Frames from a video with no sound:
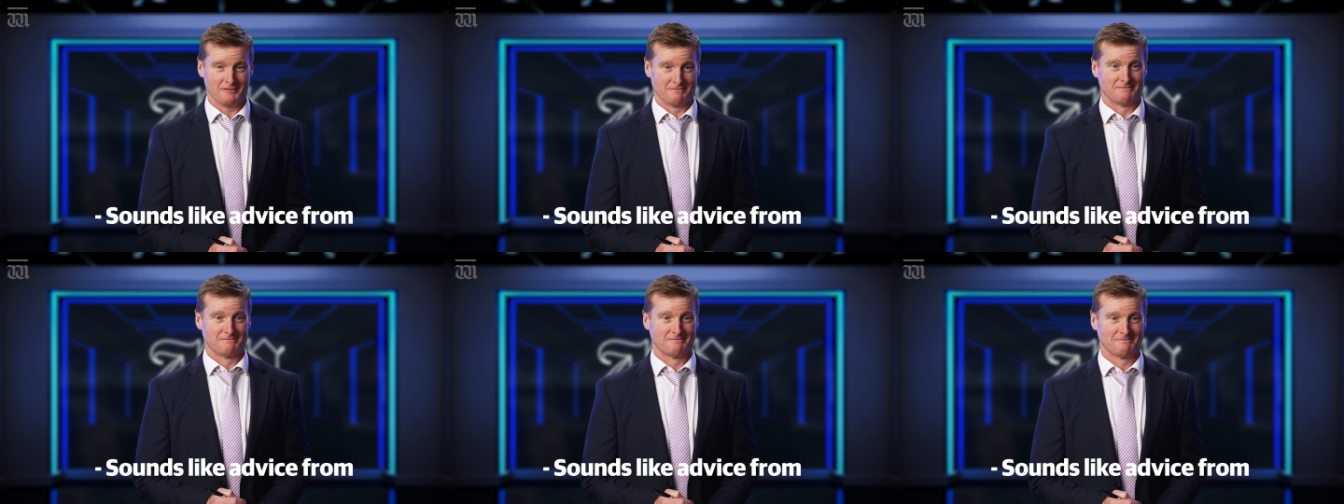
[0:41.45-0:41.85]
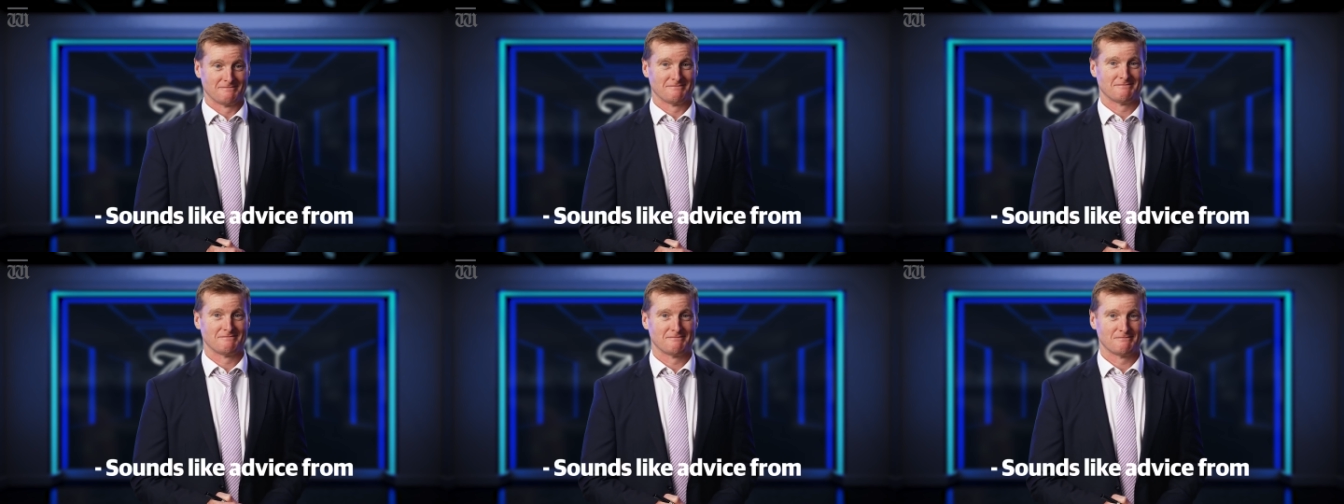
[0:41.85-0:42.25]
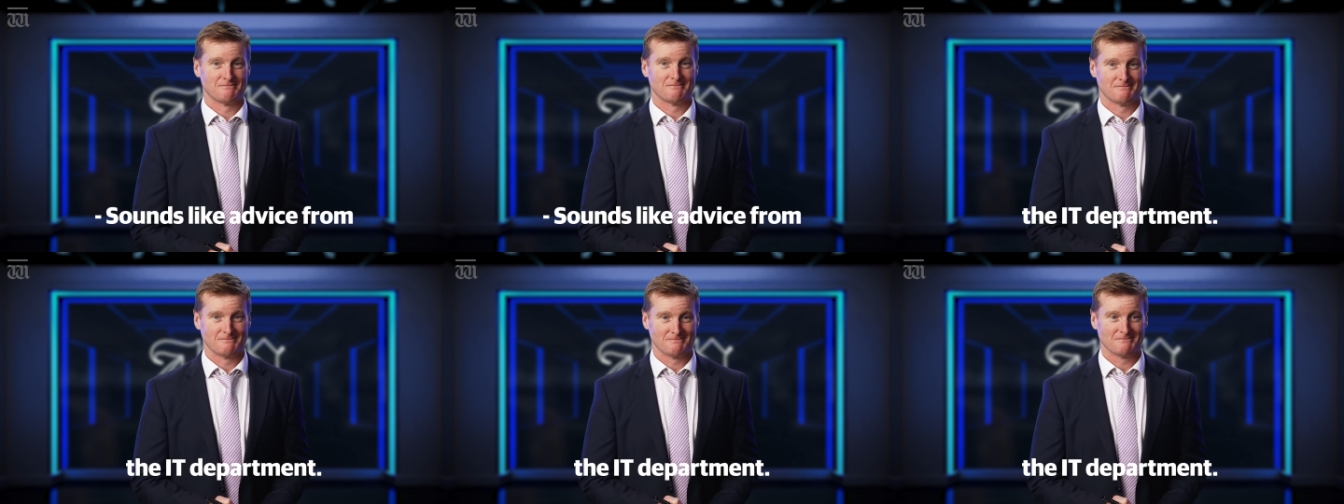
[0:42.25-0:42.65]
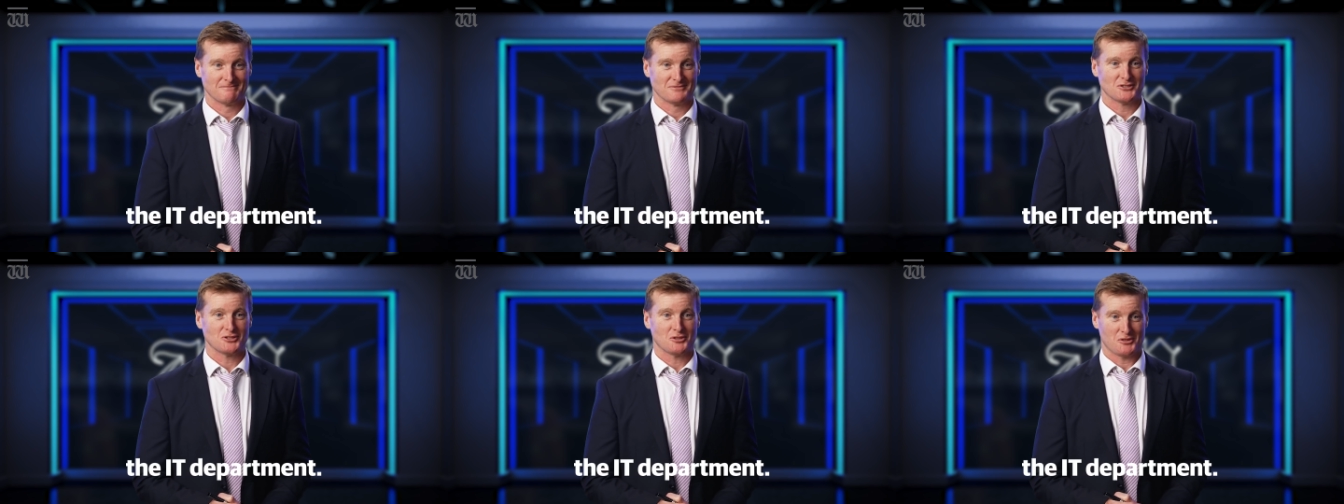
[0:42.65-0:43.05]
Sounds like advice from the
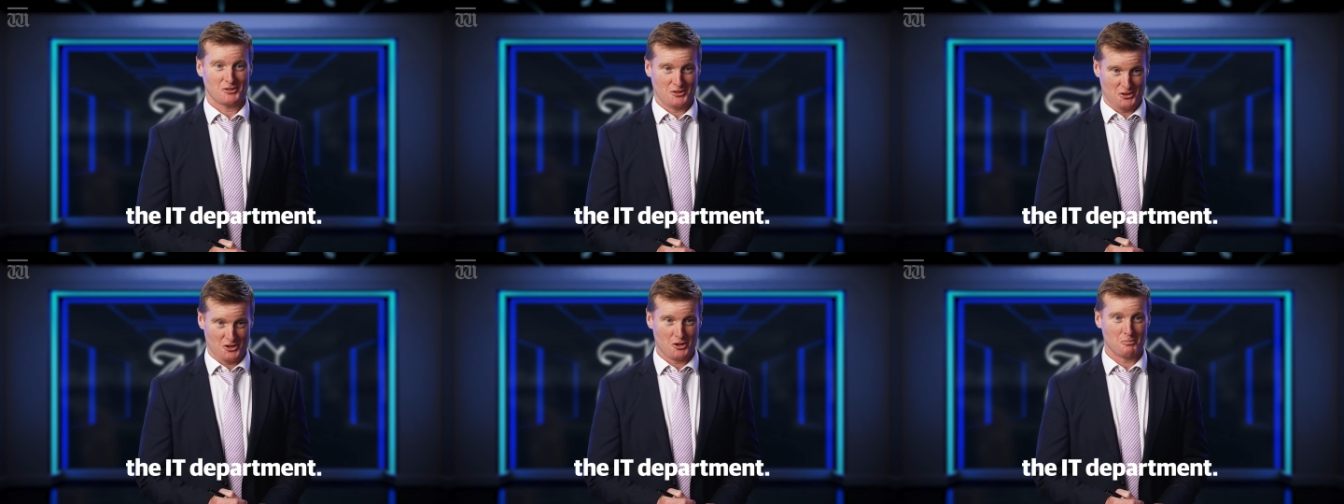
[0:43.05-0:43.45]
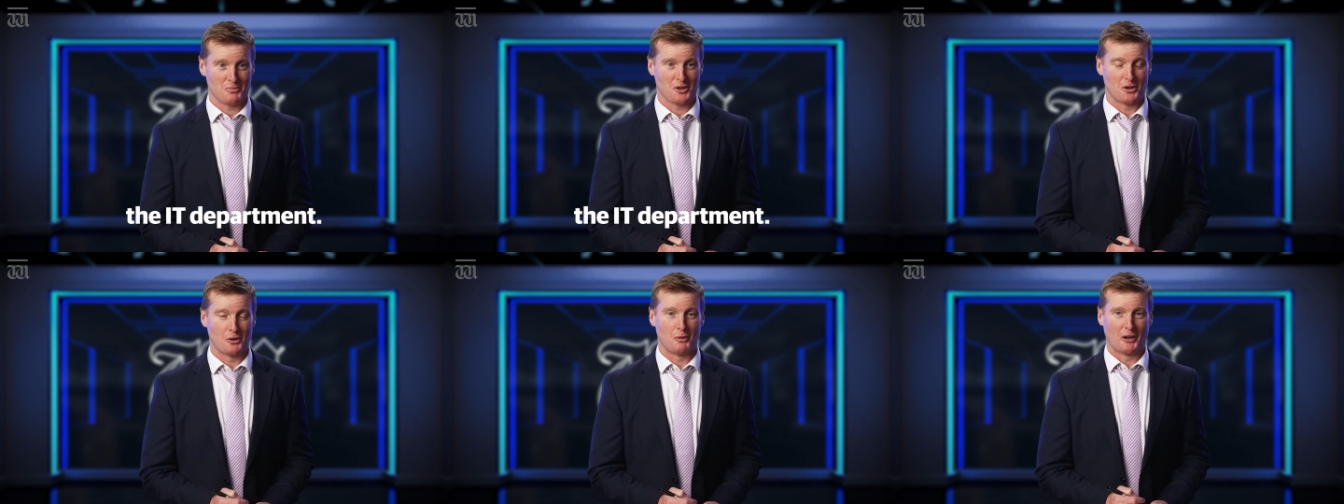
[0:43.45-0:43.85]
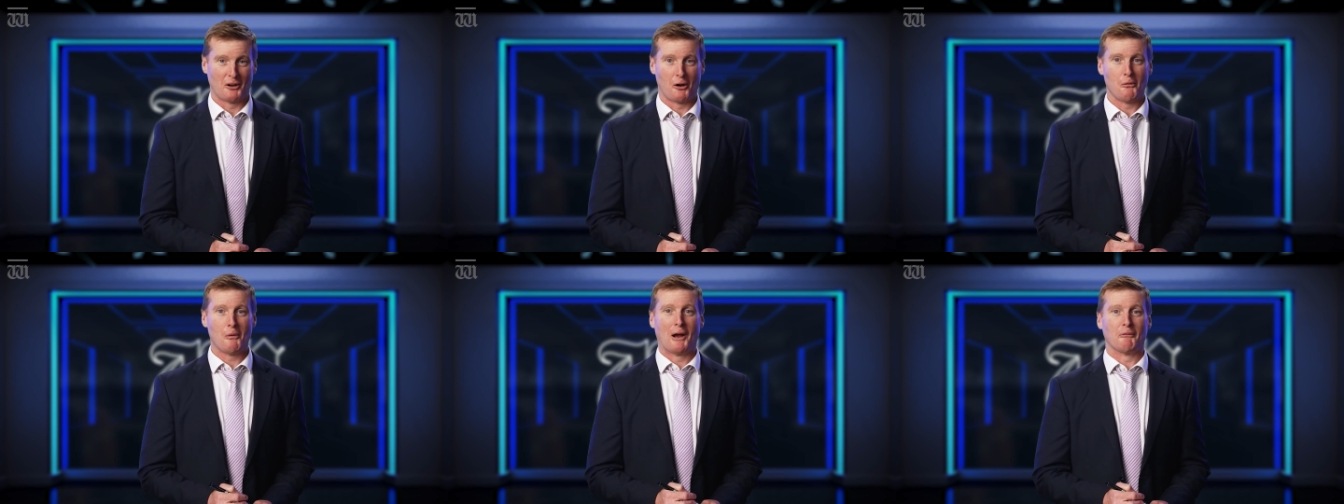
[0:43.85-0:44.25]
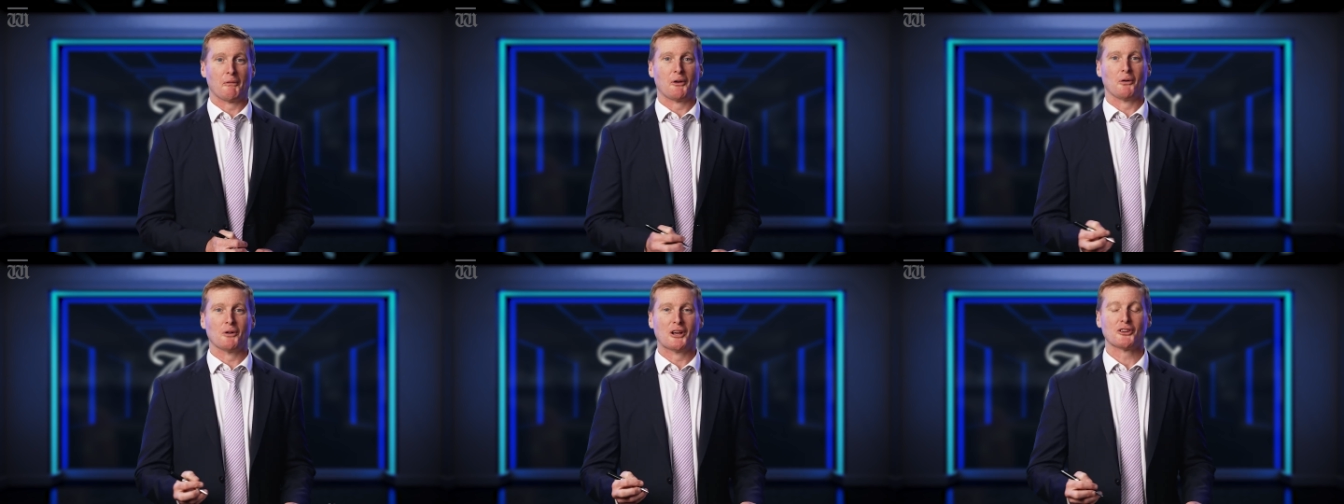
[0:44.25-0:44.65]
IT department. It's computer 101
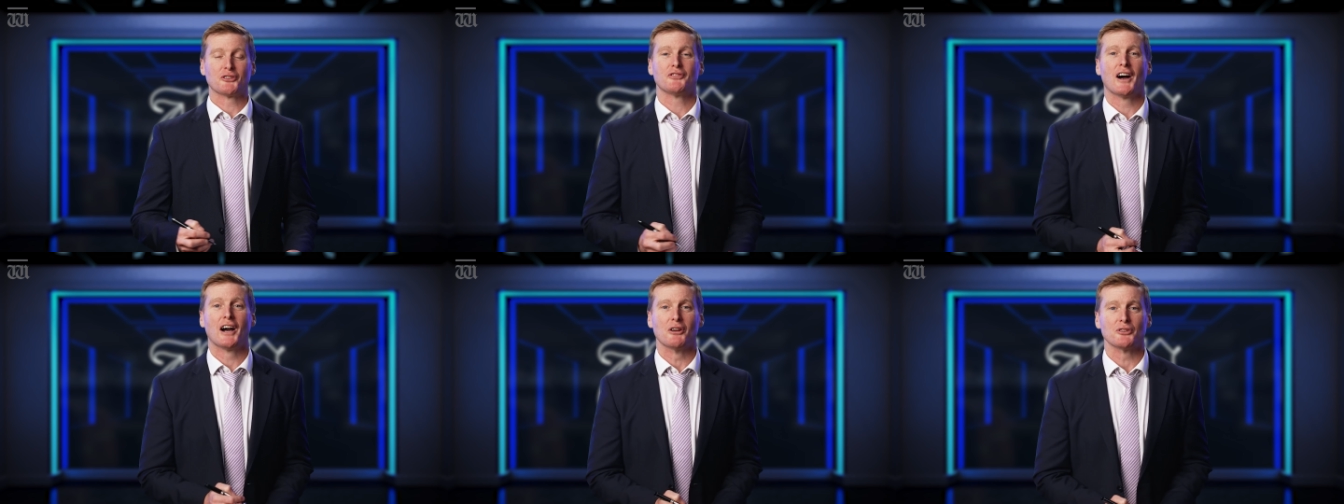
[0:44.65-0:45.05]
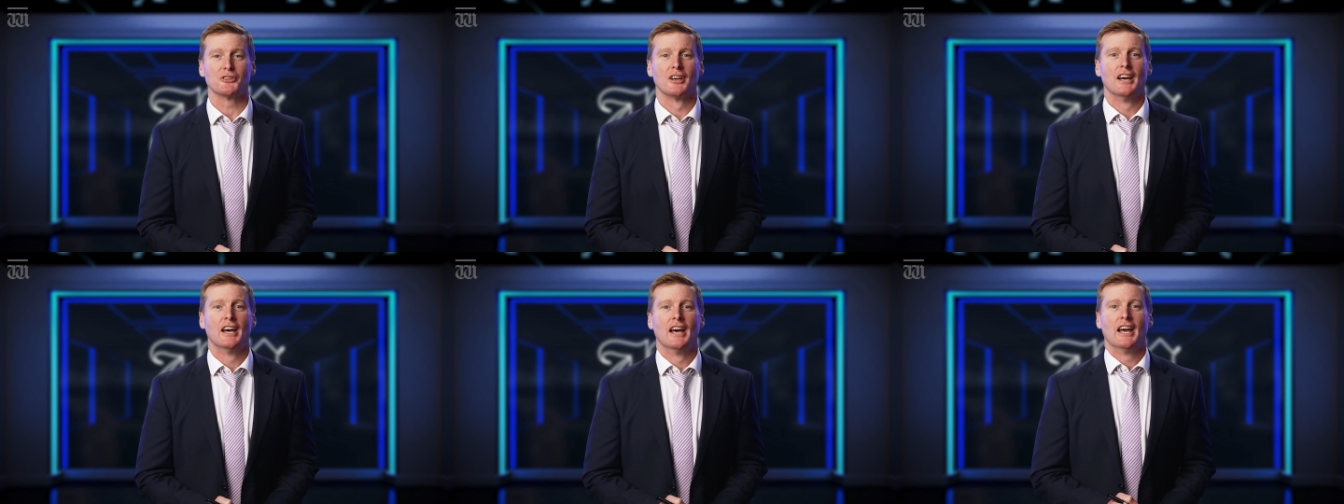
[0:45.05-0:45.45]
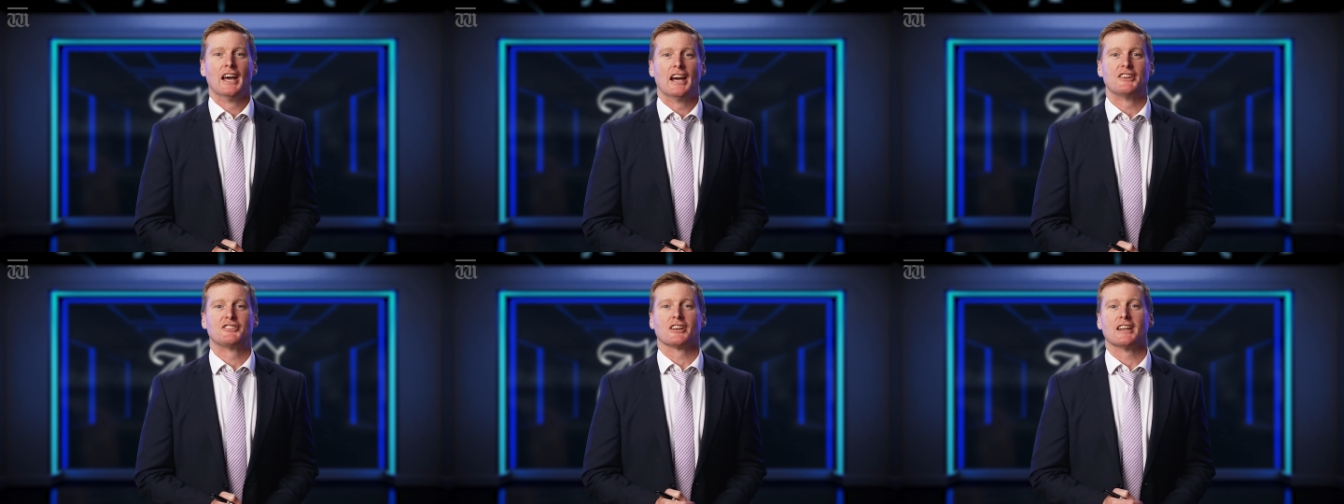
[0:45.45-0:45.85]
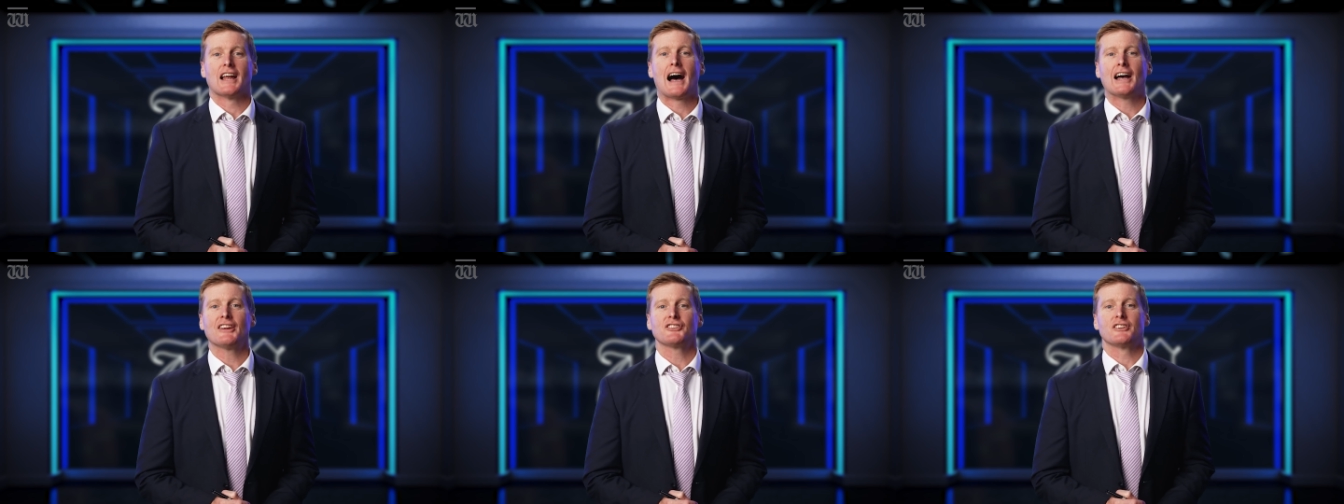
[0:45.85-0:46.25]
when all else fails. It's a
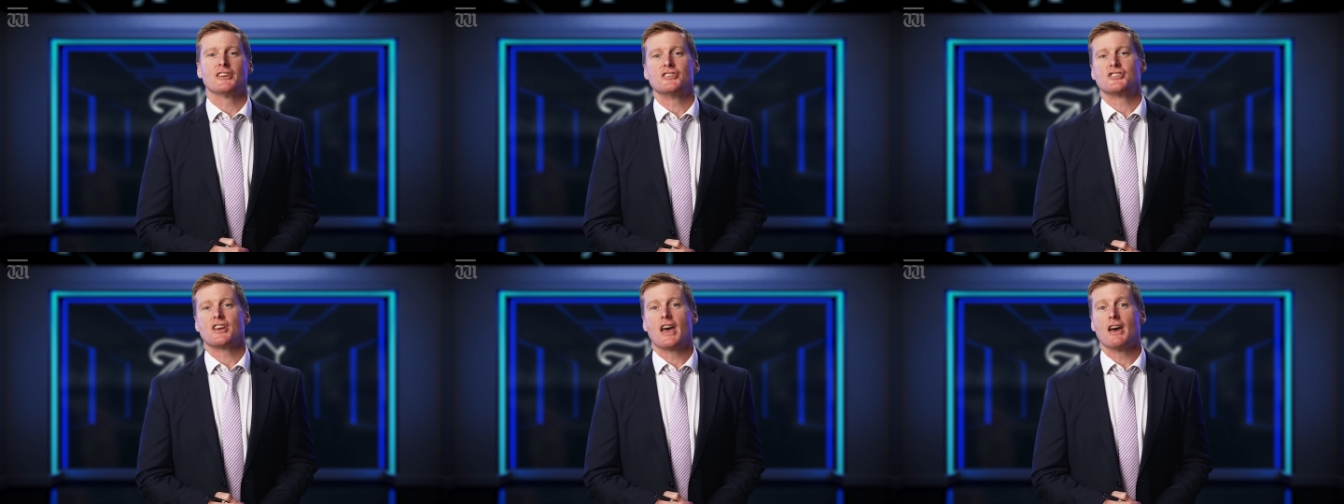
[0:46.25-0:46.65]
last ditch